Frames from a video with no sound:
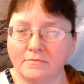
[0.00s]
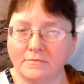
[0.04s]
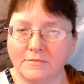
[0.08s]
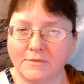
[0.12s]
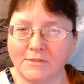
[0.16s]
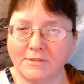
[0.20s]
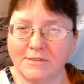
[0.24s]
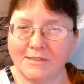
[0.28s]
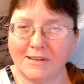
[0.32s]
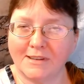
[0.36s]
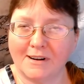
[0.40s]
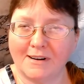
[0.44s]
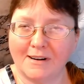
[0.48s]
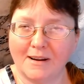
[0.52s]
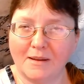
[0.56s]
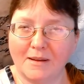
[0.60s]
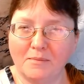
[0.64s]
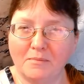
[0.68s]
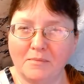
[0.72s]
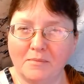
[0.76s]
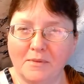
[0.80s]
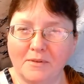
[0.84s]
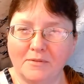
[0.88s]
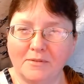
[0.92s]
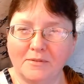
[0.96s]
sorry,
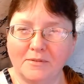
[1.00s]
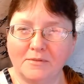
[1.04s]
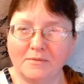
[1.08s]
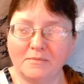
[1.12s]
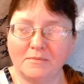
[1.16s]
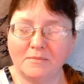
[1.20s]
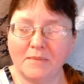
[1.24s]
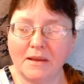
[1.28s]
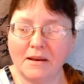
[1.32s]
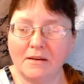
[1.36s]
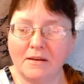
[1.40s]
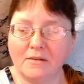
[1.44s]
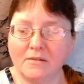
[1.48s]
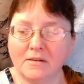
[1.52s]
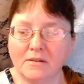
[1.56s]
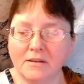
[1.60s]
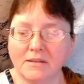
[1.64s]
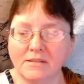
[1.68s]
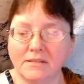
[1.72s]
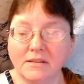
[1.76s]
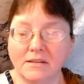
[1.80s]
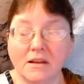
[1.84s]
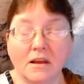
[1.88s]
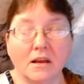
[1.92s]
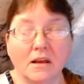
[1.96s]
my phone made
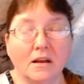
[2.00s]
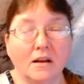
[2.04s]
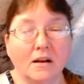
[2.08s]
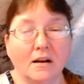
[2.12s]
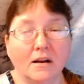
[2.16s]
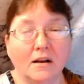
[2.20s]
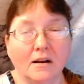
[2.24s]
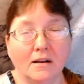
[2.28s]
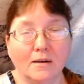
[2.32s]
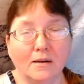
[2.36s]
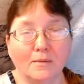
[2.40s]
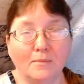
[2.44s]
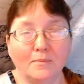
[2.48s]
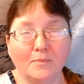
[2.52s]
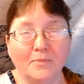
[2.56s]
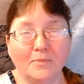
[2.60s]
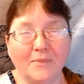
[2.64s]
noise. Um,